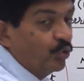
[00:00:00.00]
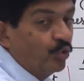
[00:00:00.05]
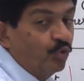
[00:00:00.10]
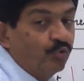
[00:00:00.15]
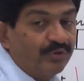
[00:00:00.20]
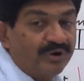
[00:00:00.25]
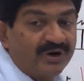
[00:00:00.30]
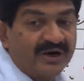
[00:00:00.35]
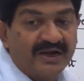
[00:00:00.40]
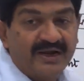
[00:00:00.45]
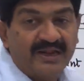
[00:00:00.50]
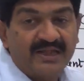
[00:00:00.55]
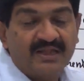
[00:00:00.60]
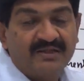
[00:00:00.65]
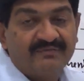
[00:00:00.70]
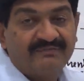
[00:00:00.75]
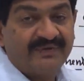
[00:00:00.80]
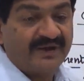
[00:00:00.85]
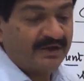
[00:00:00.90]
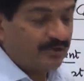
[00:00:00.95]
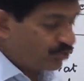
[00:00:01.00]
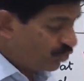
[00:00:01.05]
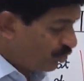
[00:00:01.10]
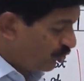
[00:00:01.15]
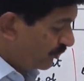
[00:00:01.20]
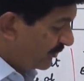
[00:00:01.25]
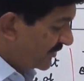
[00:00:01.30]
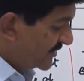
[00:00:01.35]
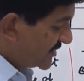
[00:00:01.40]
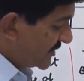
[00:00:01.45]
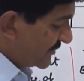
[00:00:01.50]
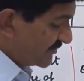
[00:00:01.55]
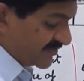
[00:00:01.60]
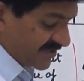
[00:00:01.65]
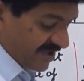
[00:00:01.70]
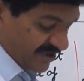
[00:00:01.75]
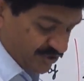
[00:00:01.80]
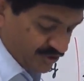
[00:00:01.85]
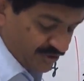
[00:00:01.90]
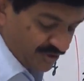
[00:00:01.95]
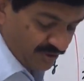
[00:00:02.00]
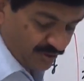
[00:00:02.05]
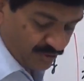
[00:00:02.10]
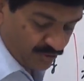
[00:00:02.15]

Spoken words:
overriding effect over subsection